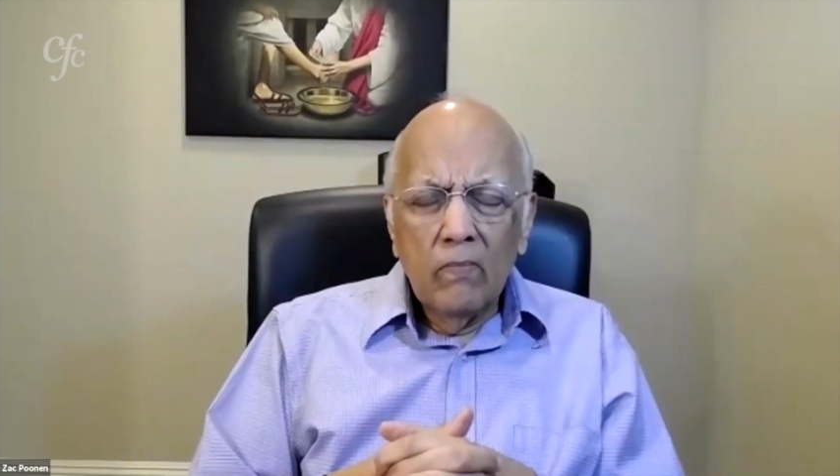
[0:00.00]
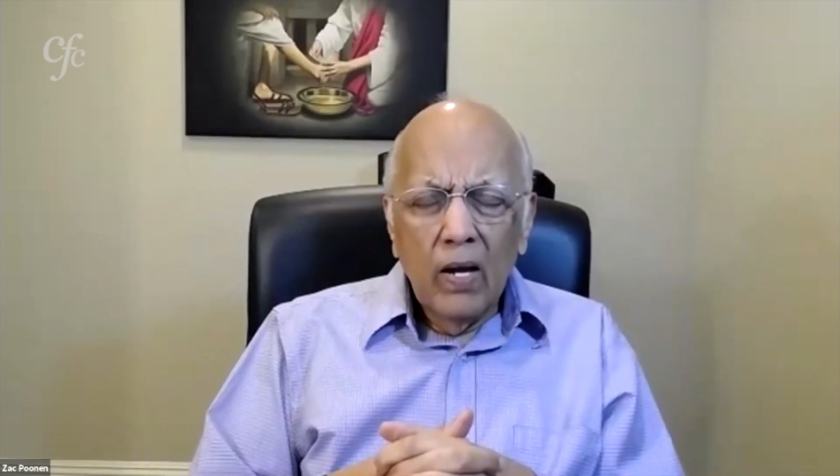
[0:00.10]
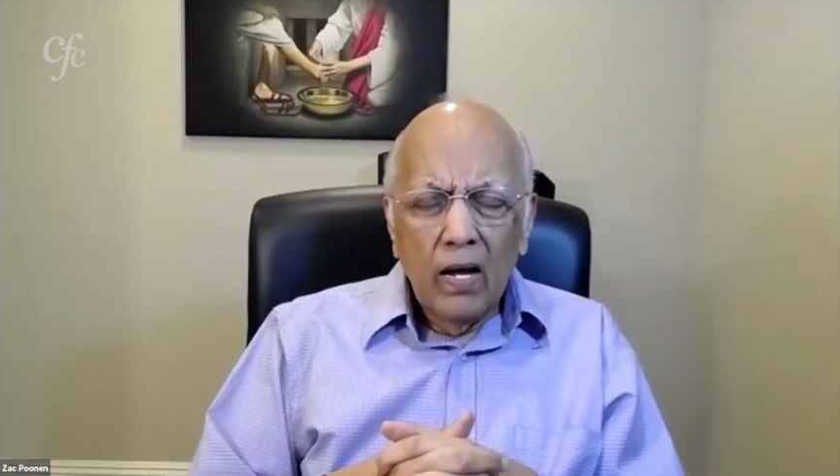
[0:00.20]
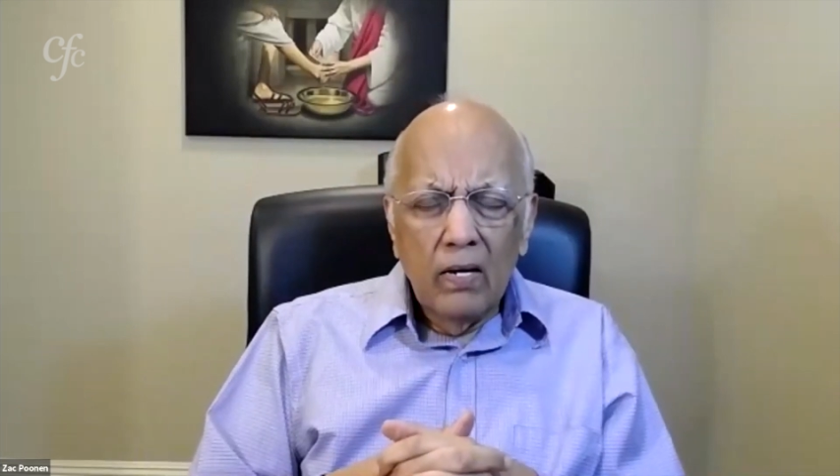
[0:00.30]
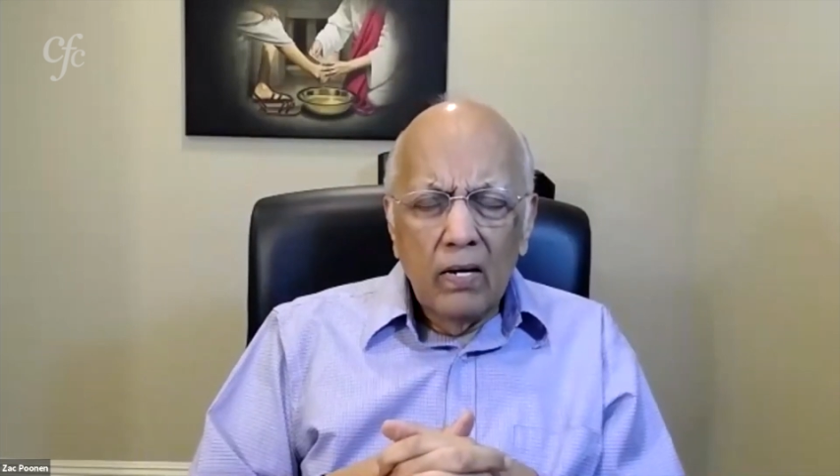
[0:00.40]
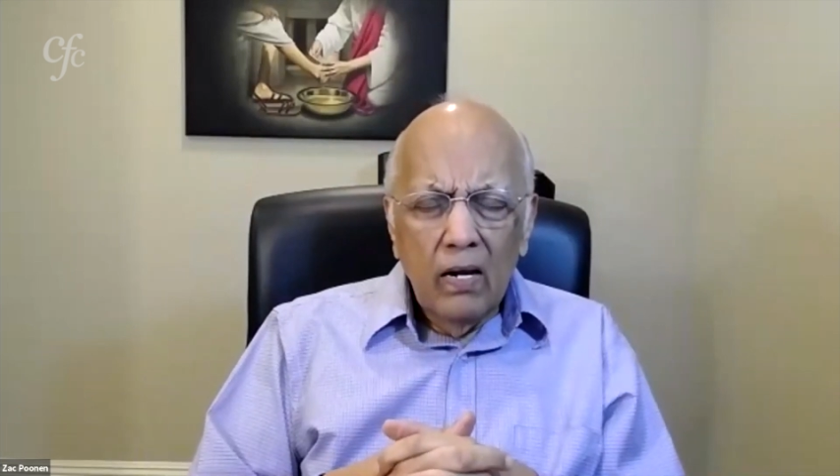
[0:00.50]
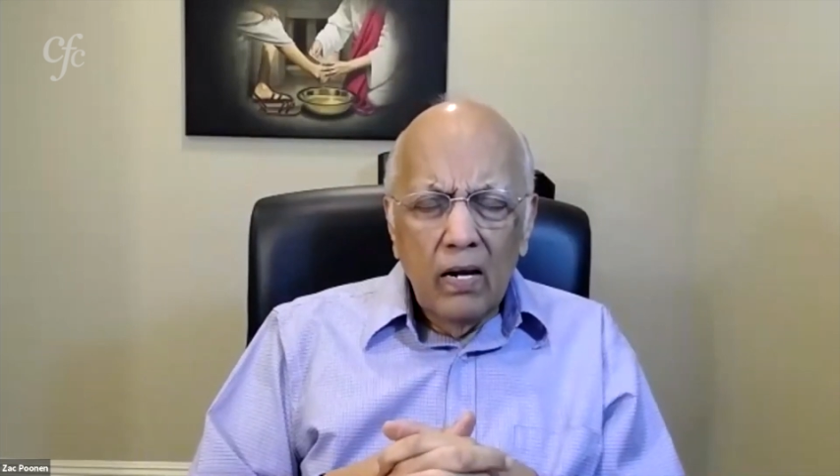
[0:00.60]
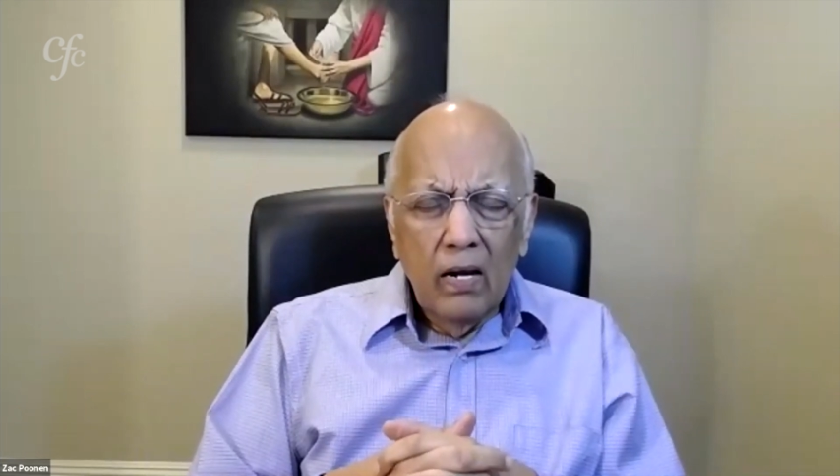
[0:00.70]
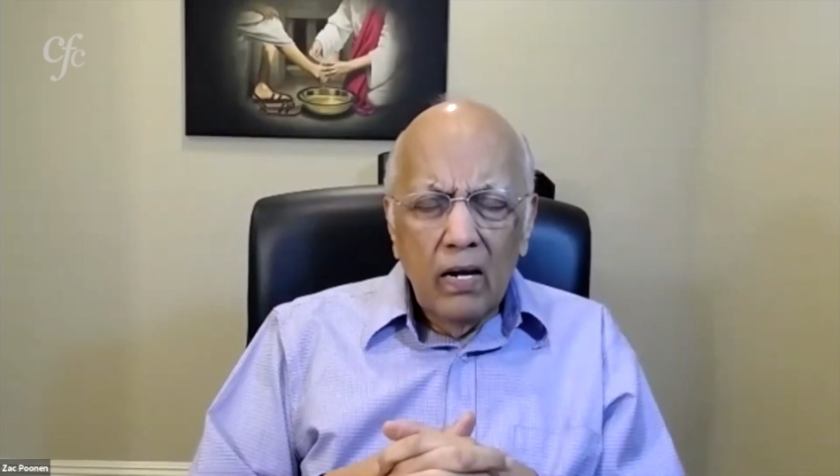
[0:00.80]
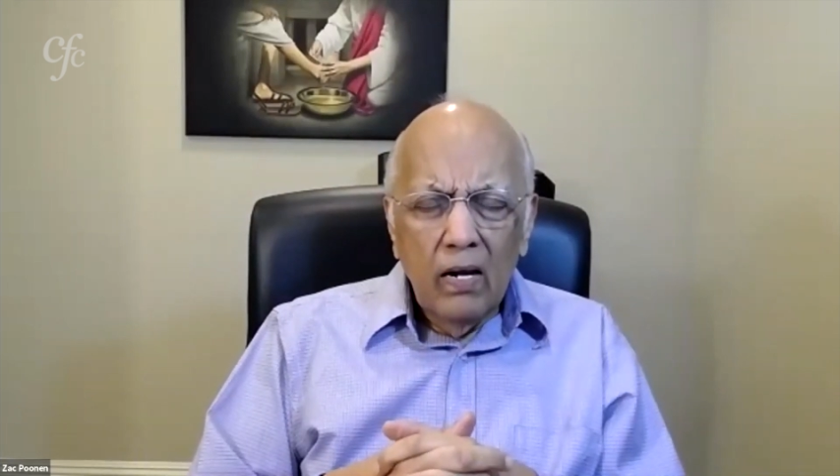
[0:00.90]
And in
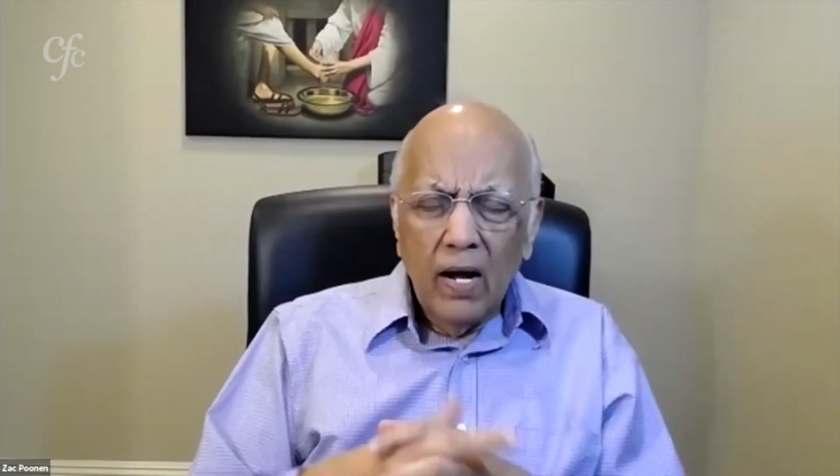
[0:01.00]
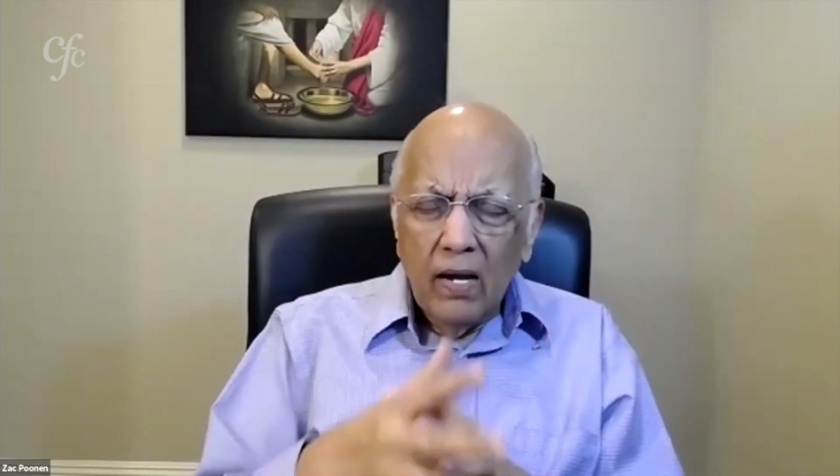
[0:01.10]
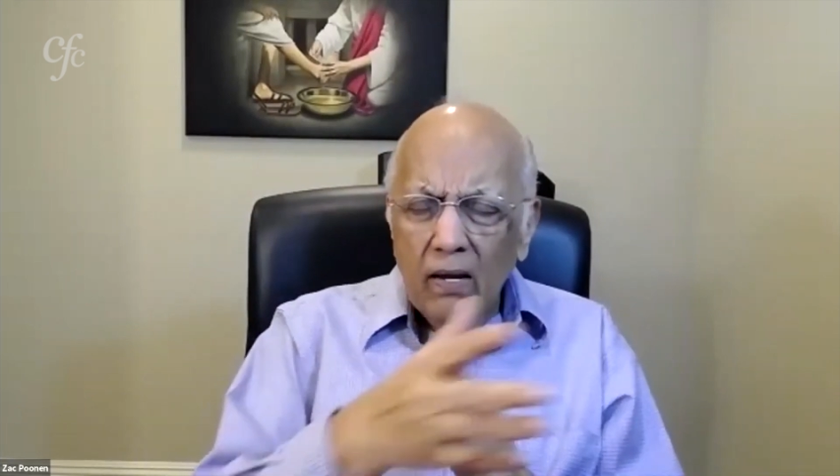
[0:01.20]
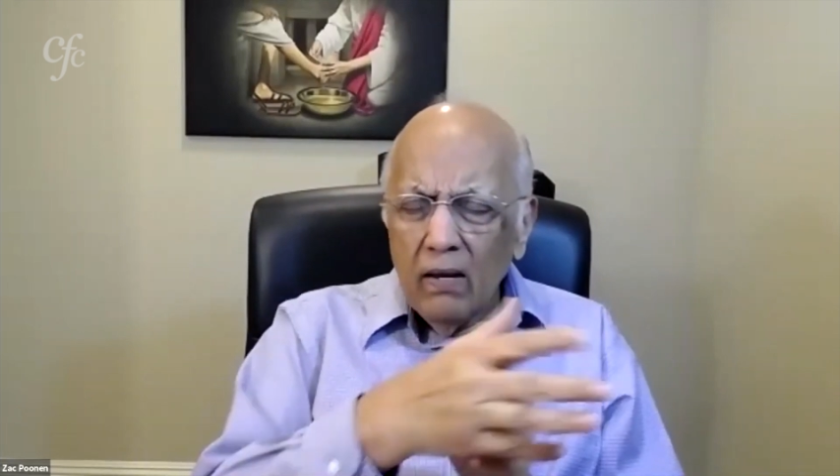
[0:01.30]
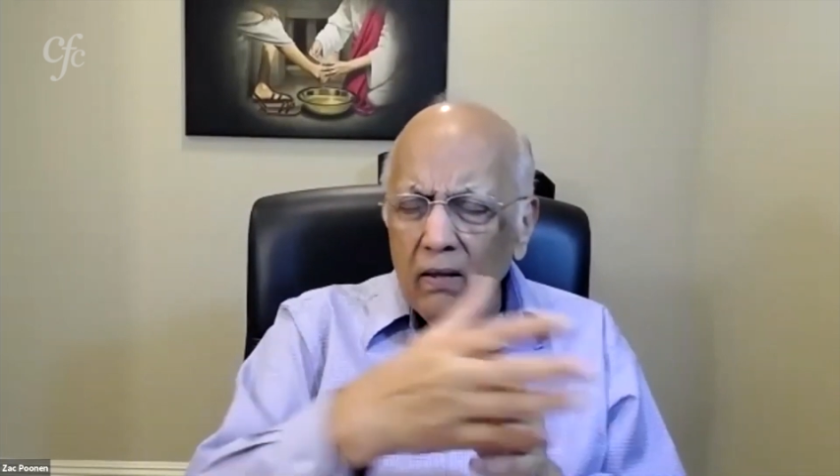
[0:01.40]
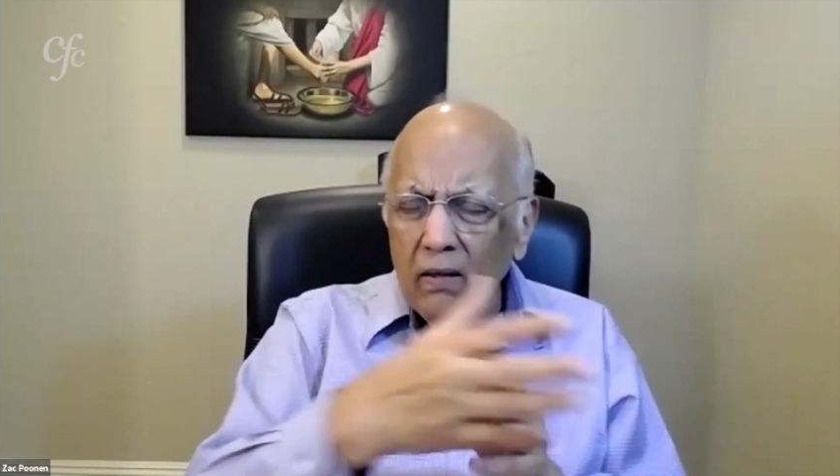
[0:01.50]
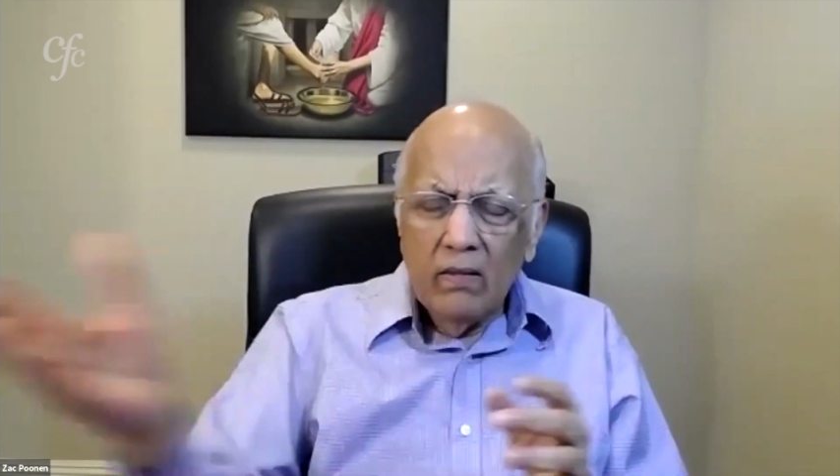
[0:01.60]
my mind,